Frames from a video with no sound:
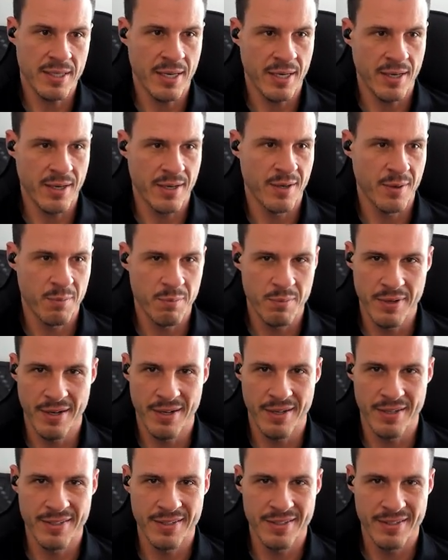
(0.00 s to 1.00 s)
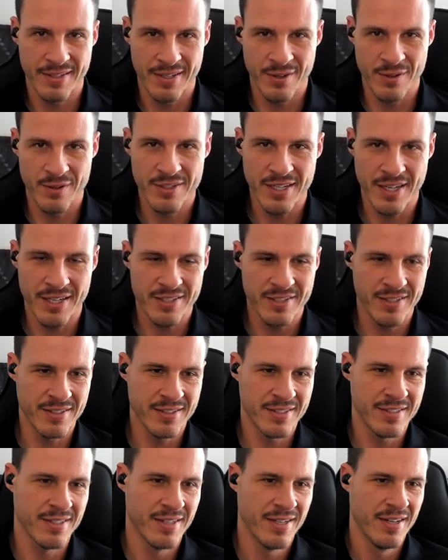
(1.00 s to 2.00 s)
like beyond
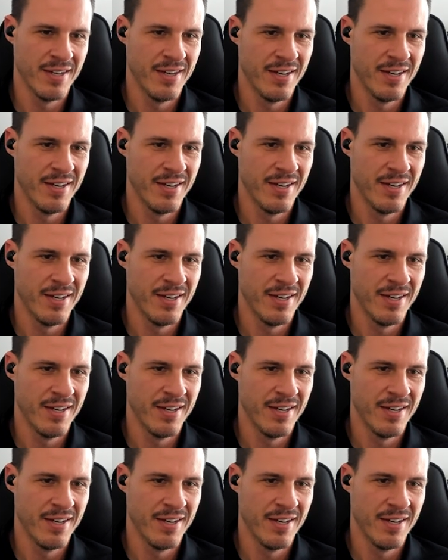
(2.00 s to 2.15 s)
intersections,